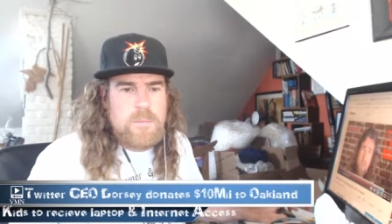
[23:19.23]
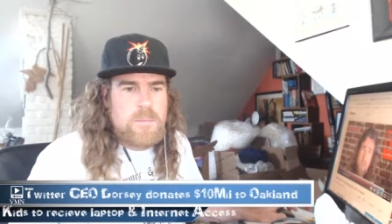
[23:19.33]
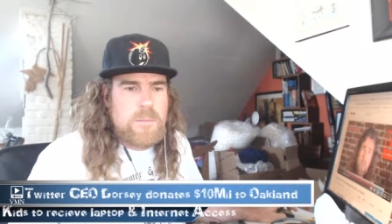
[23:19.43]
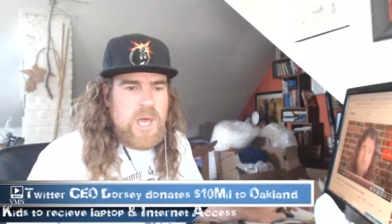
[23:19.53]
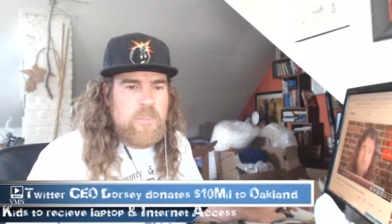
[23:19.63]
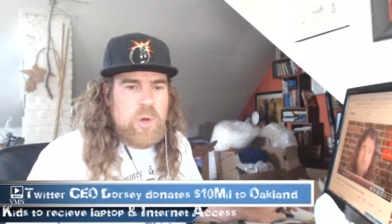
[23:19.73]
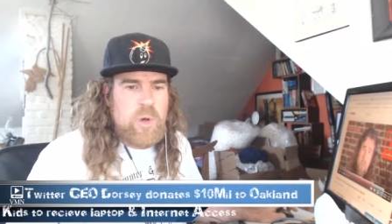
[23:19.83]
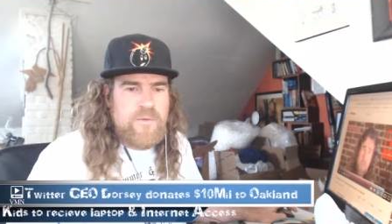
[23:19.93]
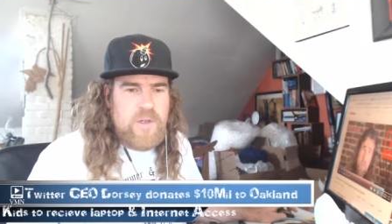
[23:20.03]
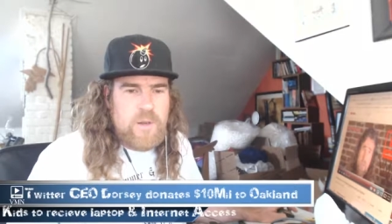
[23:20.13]
Not
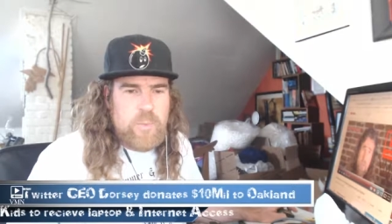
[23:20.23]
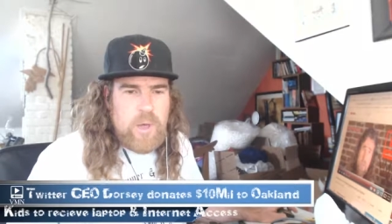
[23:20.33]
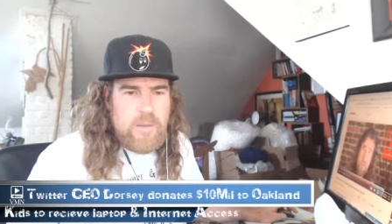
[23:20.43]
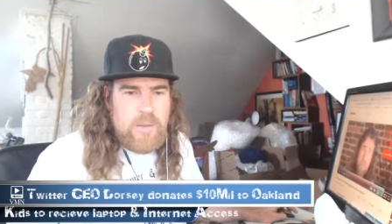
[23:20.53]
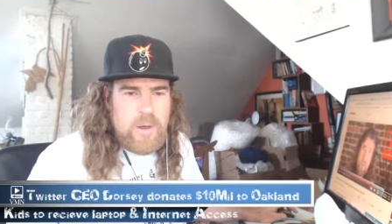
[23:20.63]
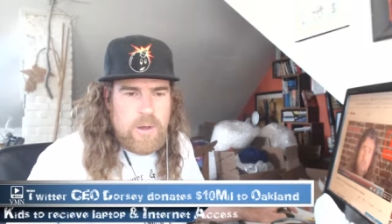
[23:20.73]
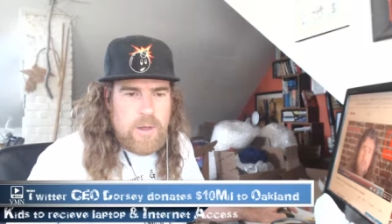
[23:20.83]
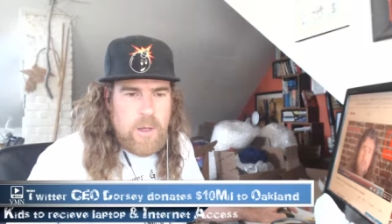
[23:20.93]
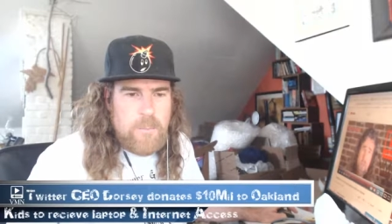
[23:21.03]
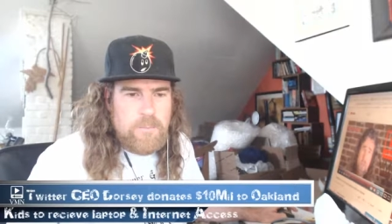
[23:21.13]
perfect, but there you
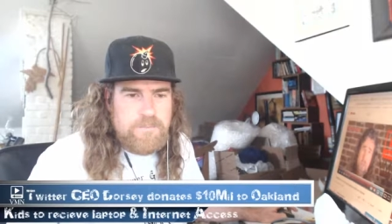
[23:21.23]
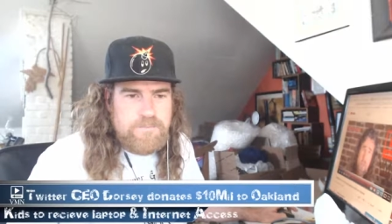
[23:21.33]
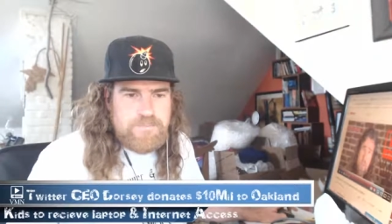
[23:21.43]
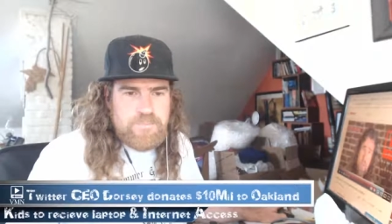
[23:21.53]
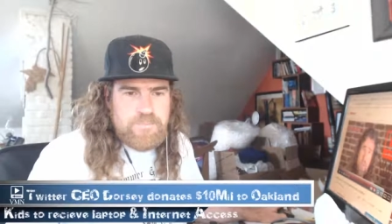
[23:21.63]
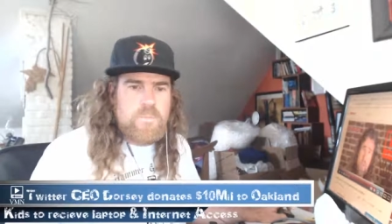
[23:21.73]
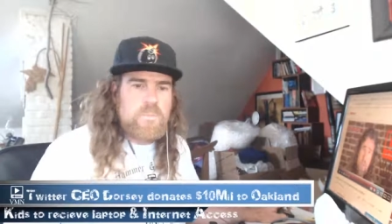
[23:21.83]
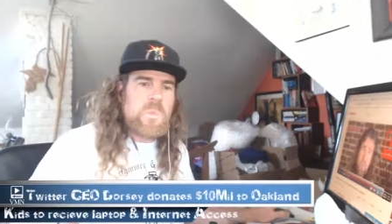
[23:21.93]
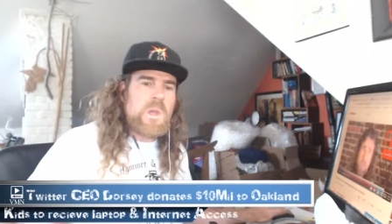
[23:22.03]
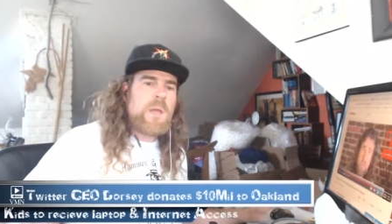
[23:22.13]
go.
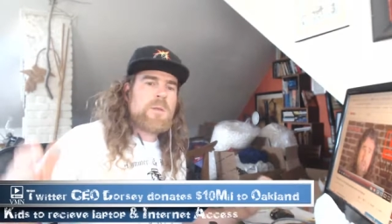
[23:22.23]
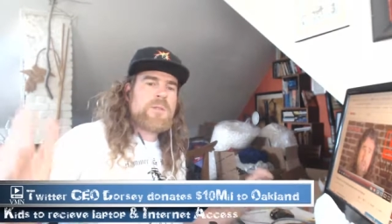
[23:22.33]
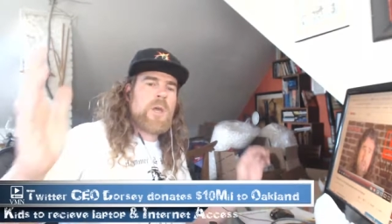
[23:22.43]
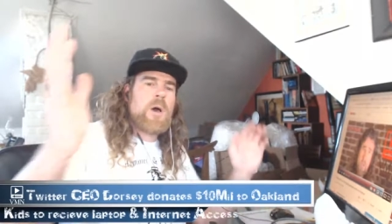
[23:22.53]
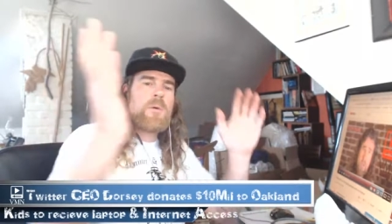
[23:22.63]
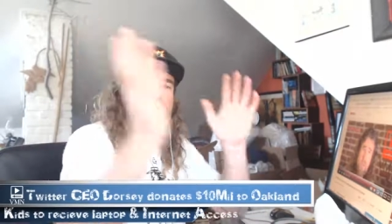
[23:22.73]
So